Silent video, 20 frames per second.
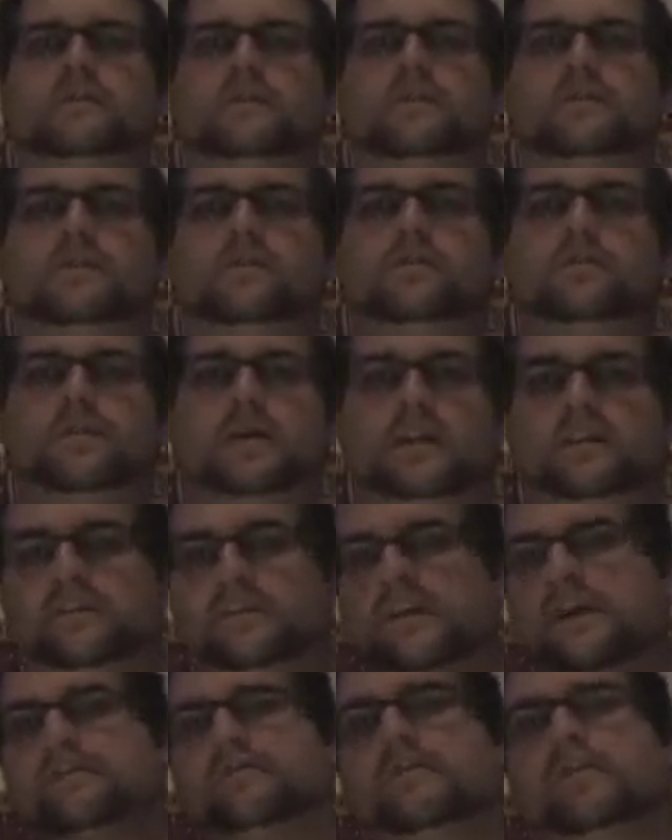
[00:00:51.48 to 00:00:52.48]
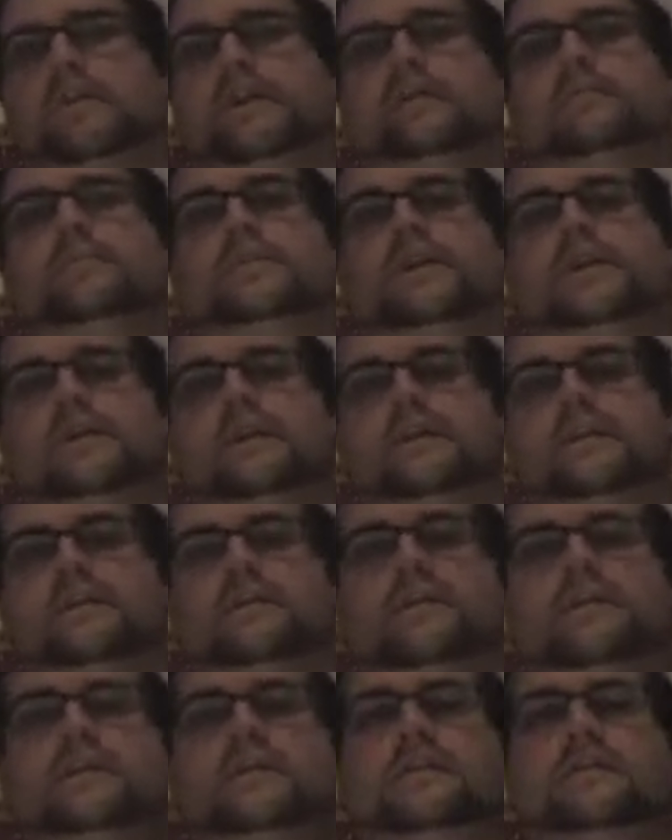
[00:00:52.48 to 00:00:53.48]
you've been suffering because
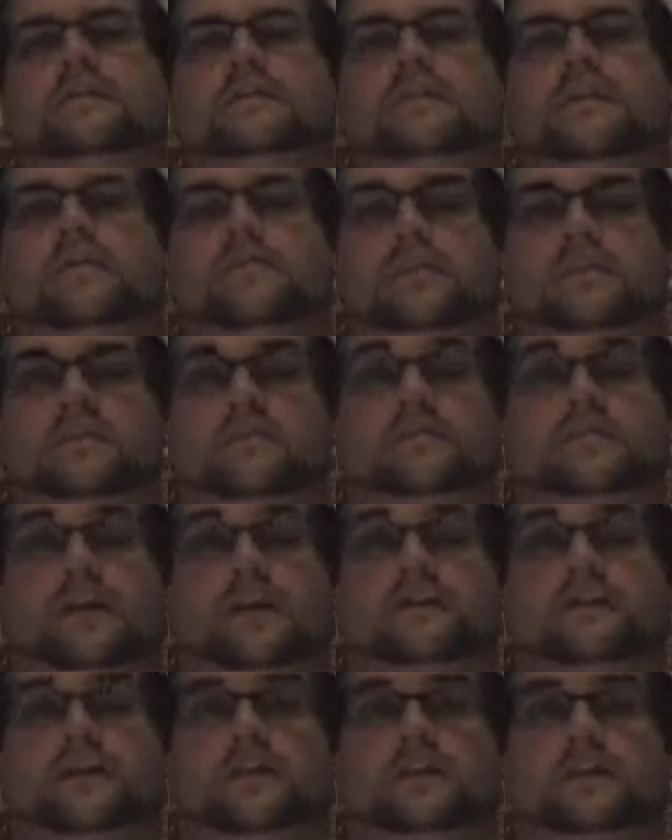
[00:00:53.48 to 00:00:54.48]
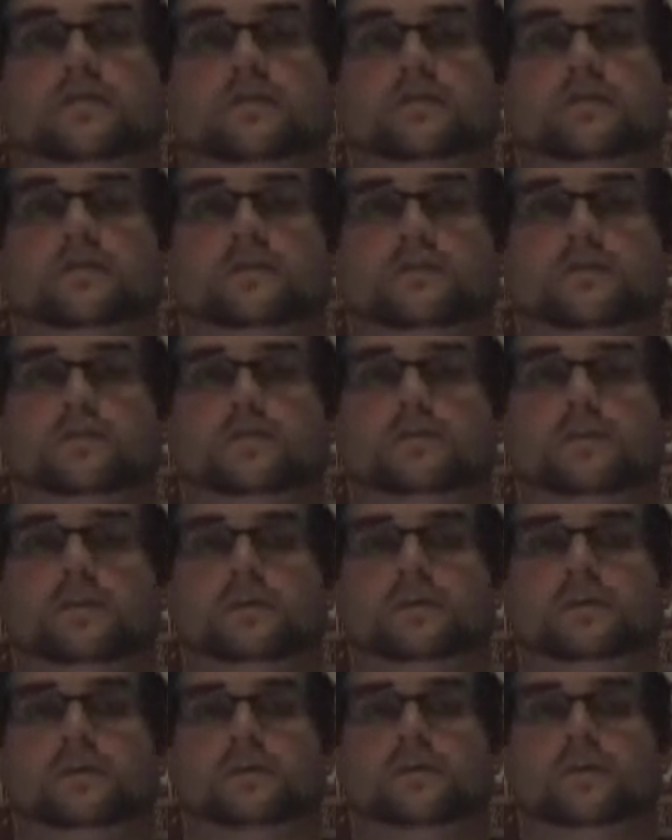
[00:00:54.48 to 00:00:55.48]
I've been subjecting you to
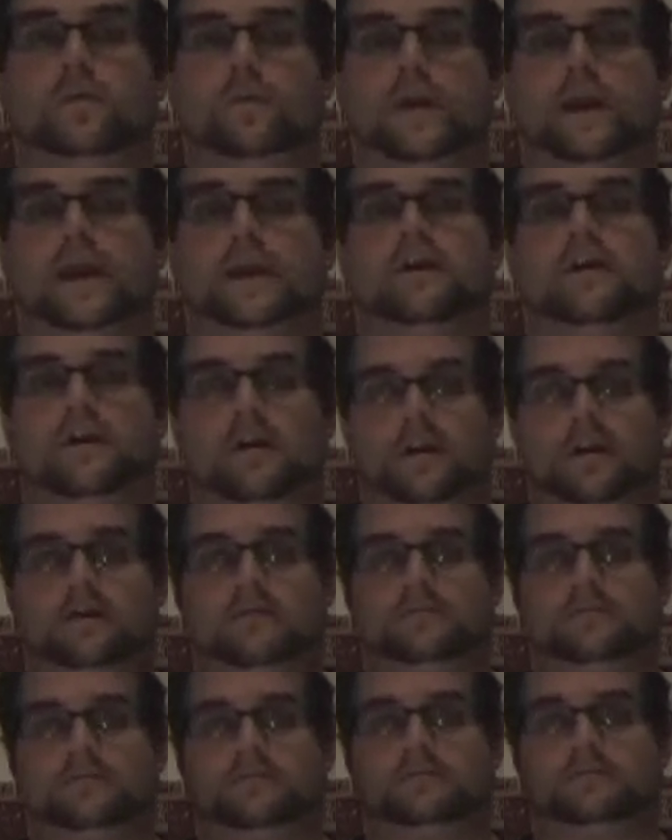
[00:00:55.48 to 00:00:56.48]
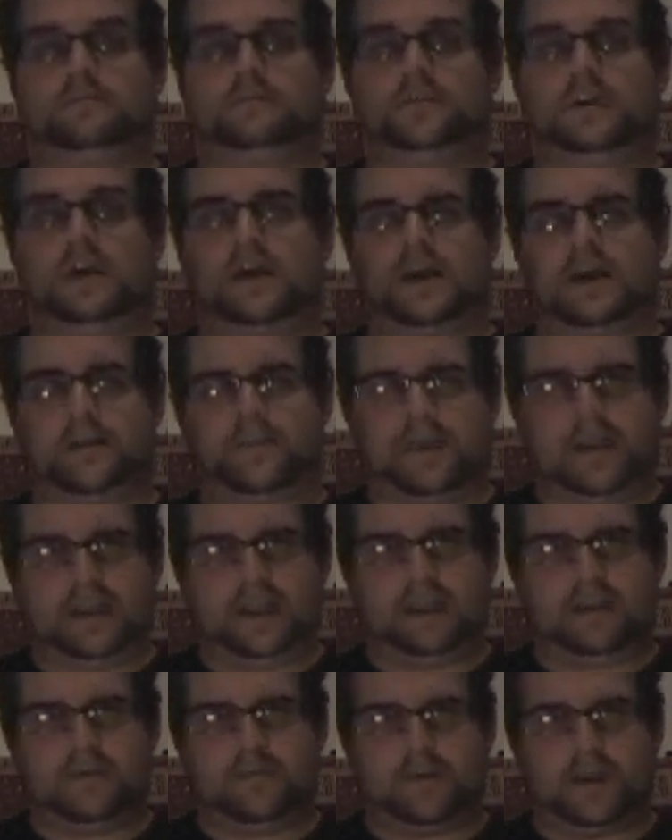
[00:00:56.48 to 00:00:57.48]
what I call comedy.
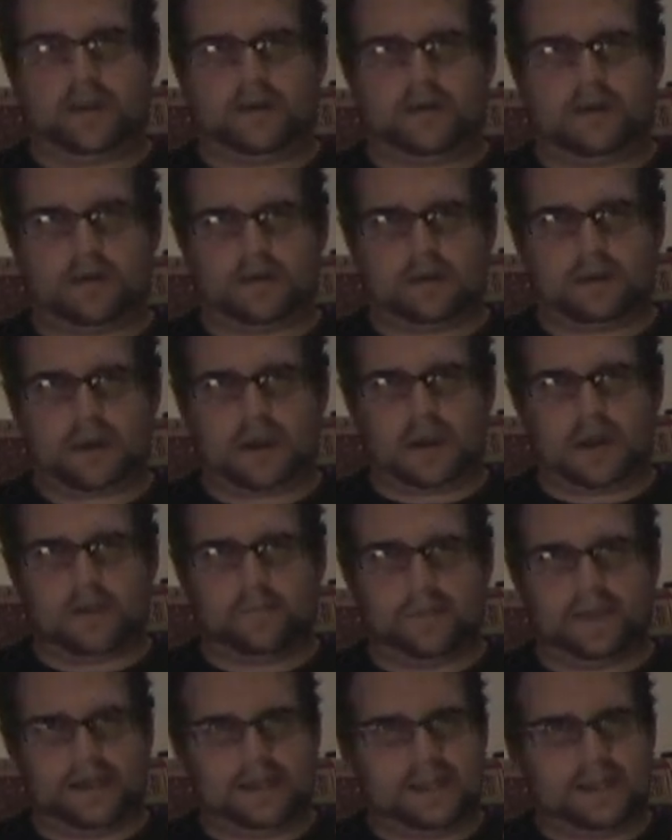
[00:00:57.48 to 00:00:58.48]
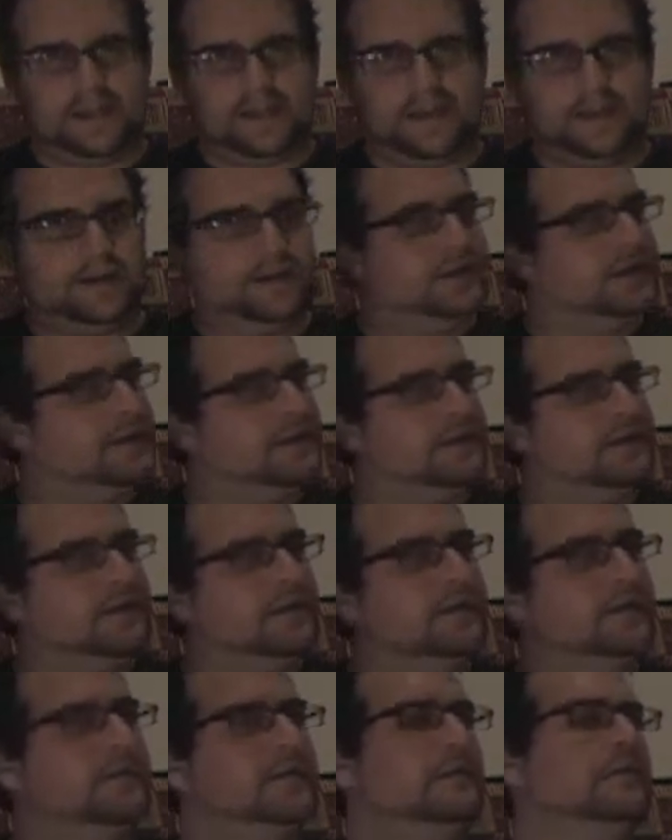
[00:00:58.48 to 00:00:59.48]
You might call it comedy.
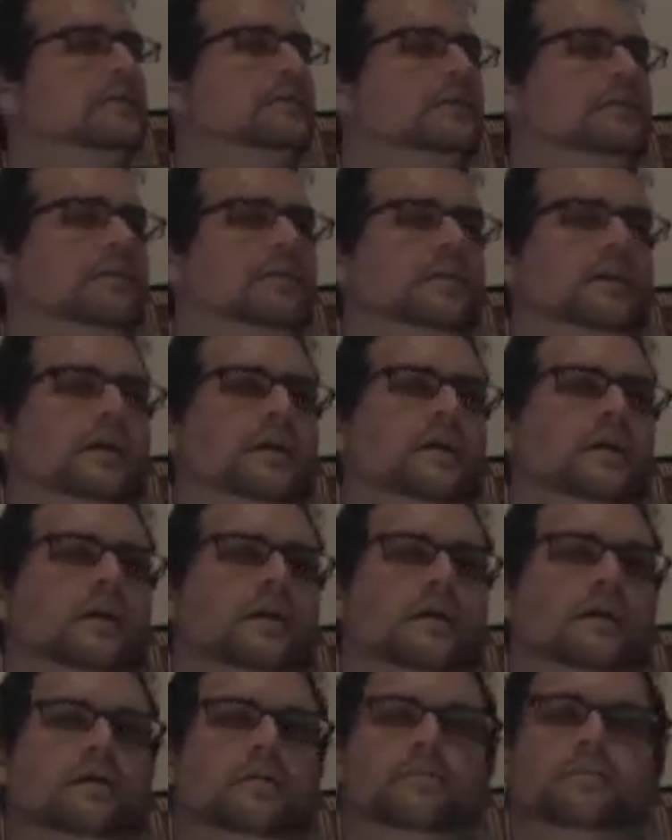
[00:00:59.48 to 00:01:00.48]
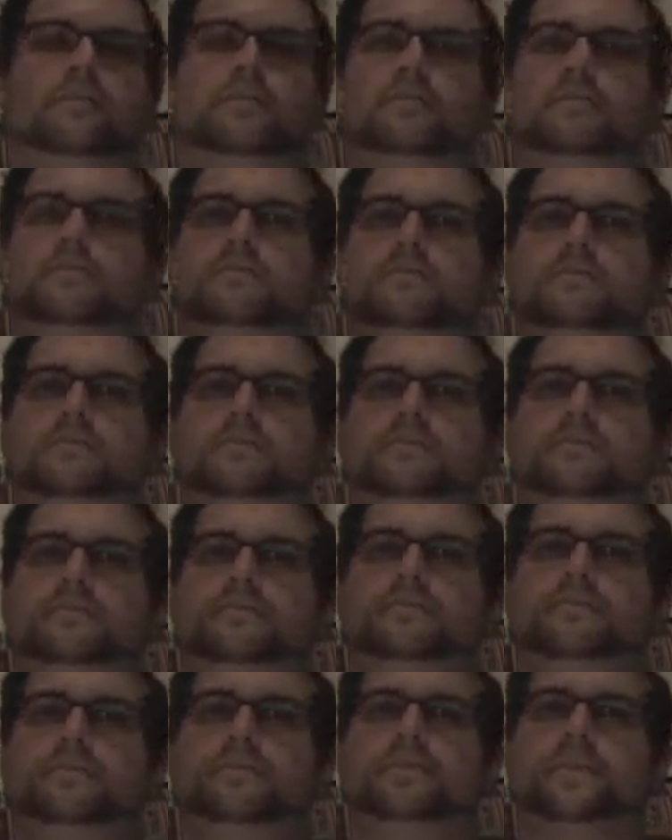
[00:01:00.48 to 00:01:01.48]
And
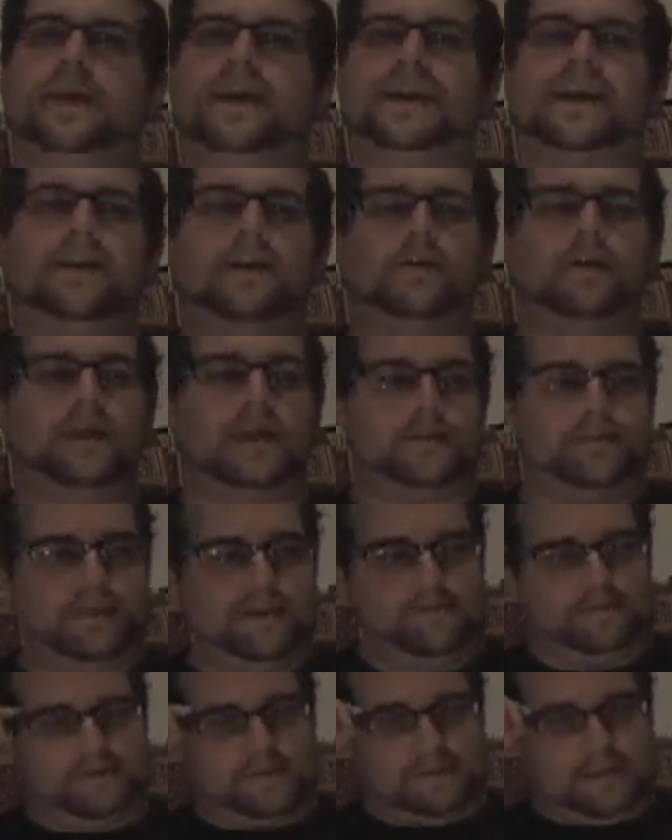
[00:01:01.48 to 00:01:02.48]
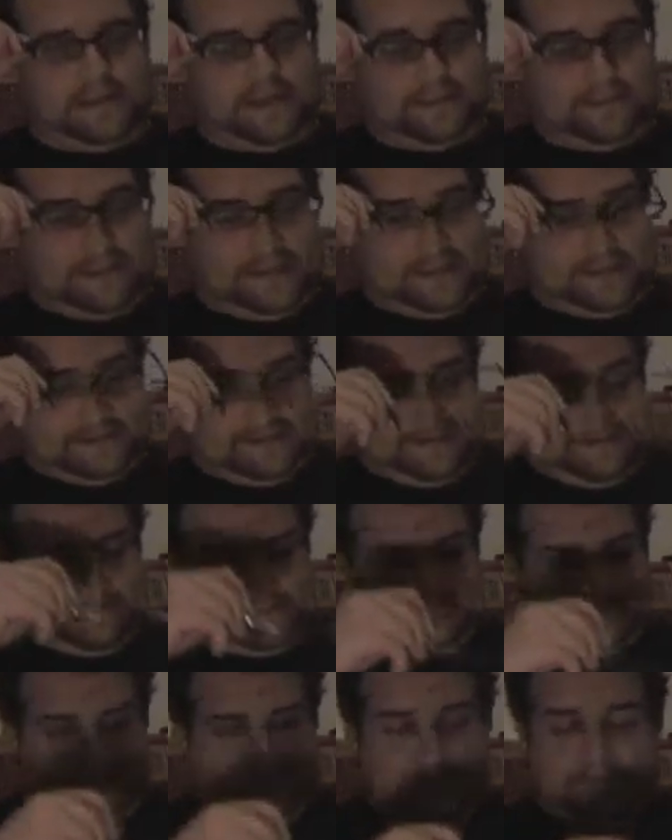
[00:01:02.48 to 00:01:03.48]
I know a lot of people don't like that.
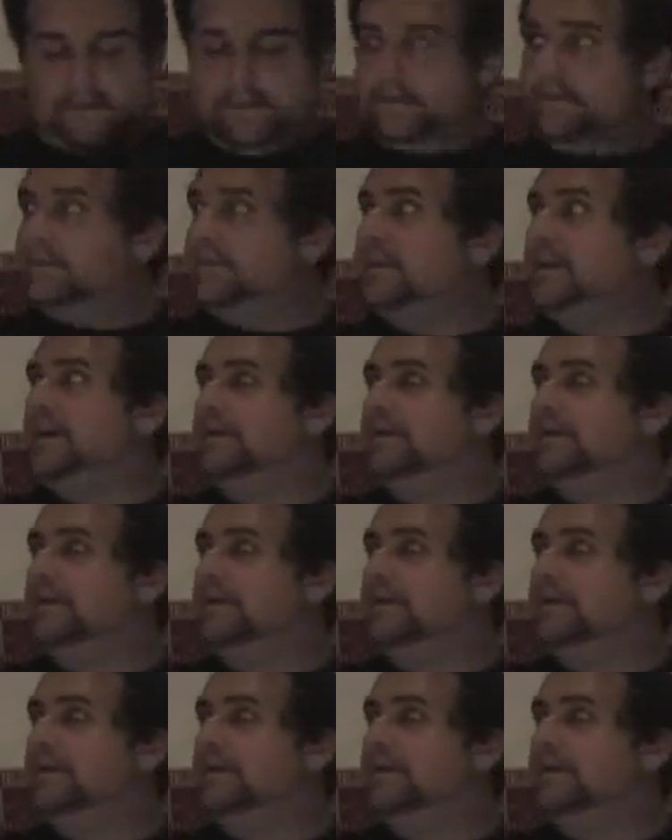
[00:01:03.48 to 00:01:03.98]
Shut